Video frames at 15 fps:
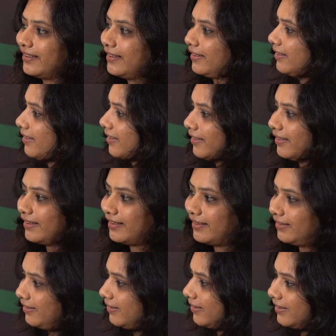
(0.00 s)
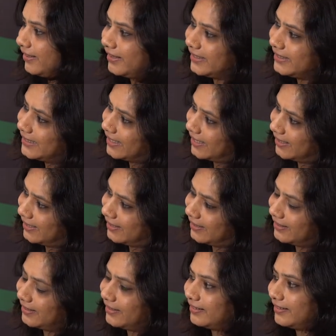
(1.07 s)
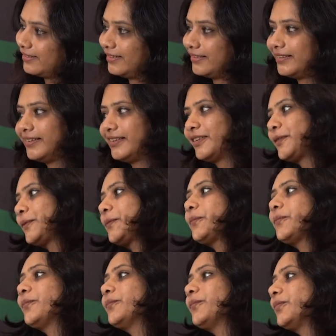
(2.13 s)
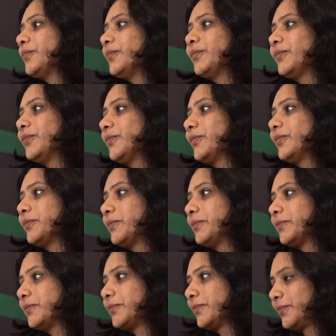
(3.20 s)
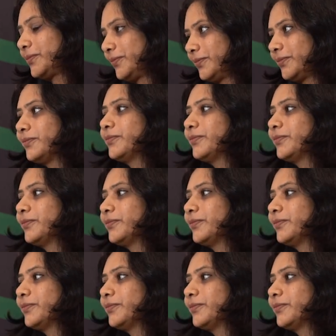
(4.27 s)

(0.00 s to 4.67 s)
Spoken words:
This person isn't speaking.